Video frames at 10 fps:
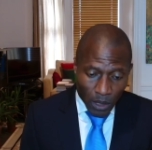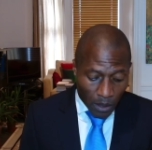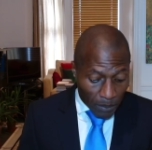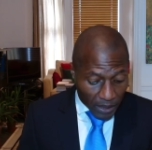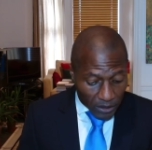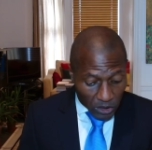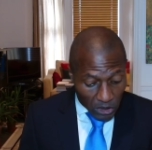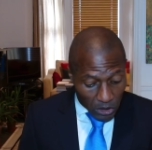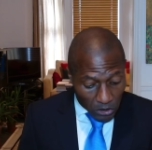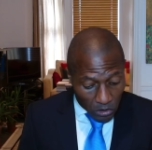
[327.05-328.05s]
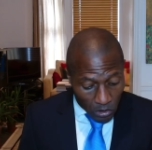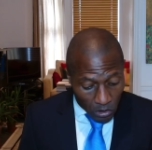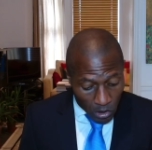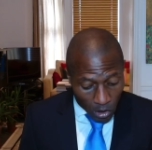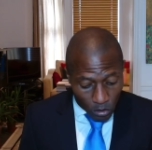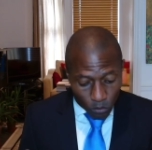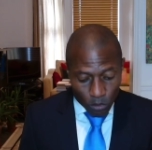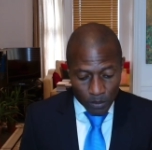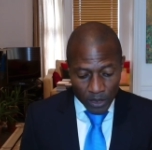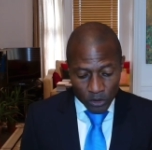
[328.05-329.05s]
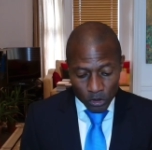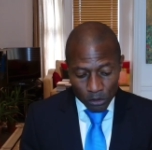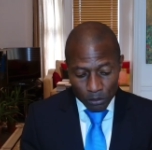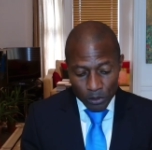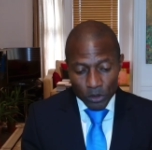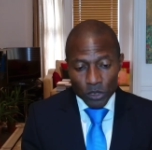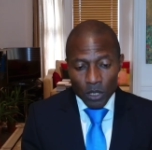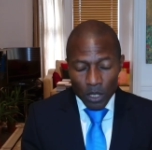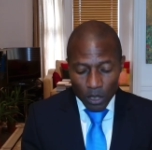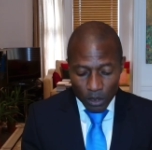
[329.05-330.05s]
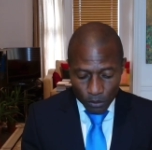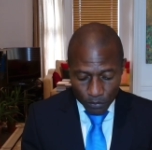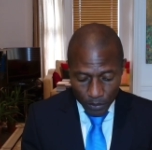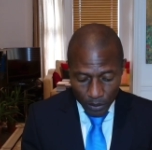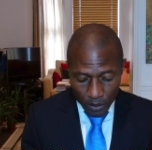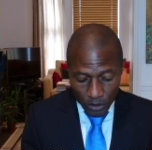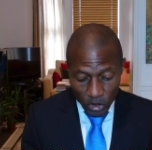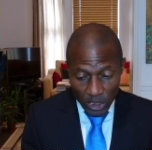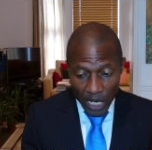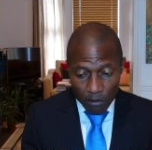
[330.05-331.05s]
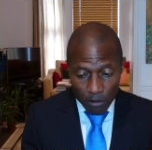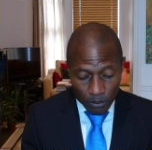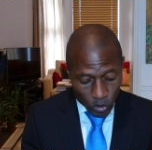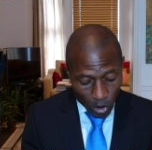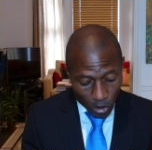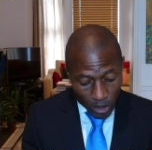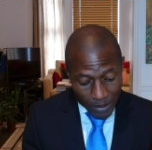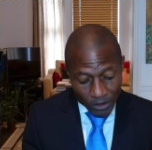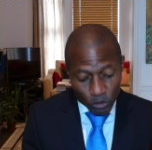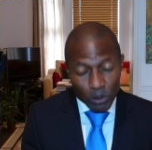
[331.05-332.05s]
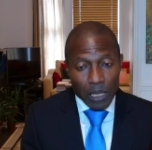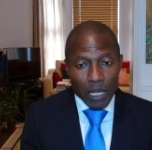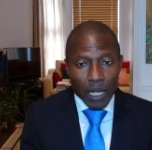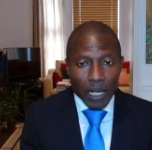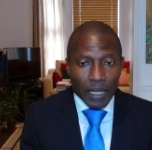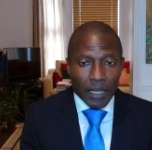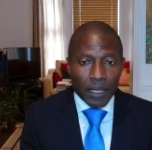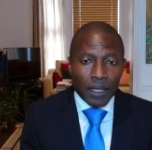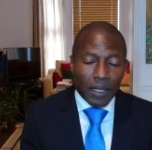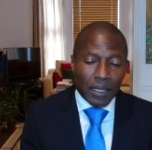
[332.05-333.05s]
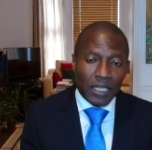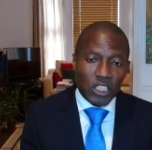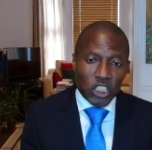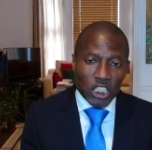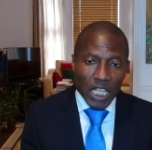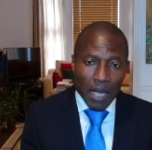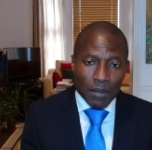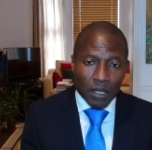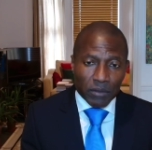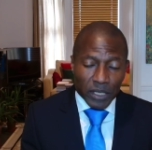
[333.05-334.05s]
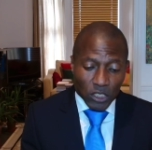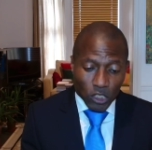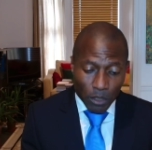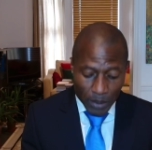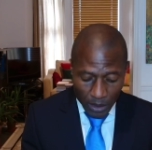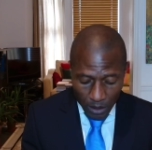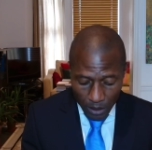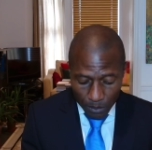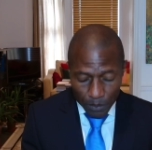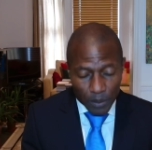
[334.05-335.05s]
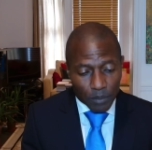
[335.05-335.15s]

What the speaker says: because he does not remind jurors of Jayaram's documentary lie in his sham of a summing up.